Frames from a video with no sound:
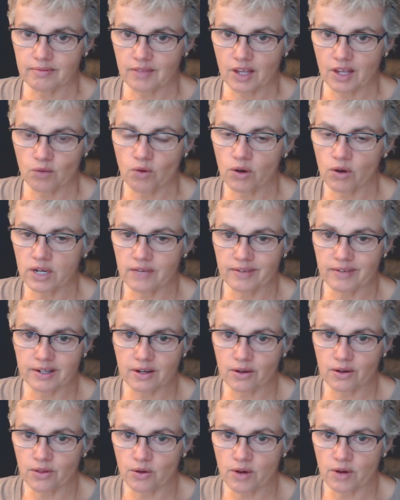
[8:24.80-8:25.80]
won't even
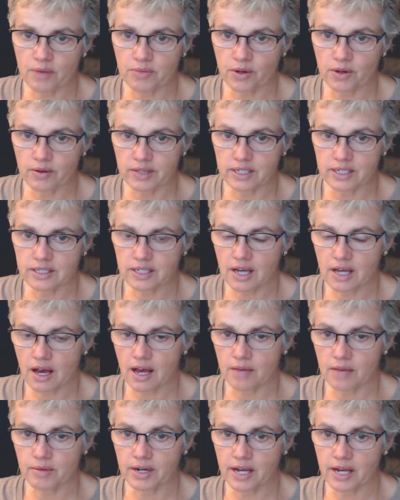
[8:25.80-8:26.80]
know they're up there in the
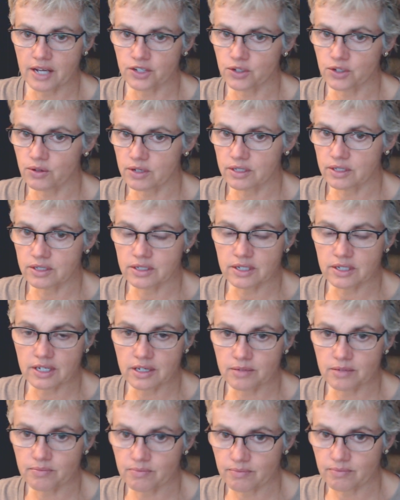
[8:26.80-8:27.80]
sky. But as you can
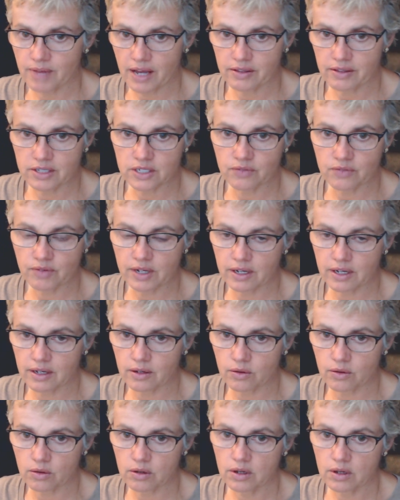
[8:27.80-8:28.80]
see by this
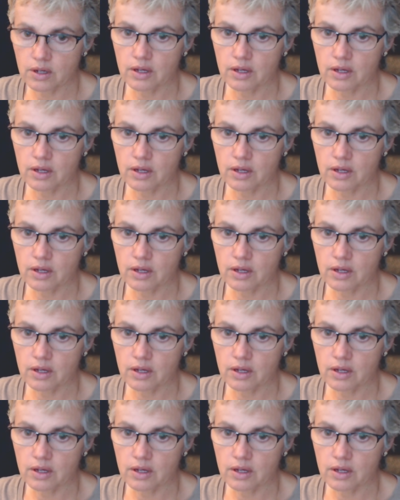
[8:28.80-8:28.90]
video,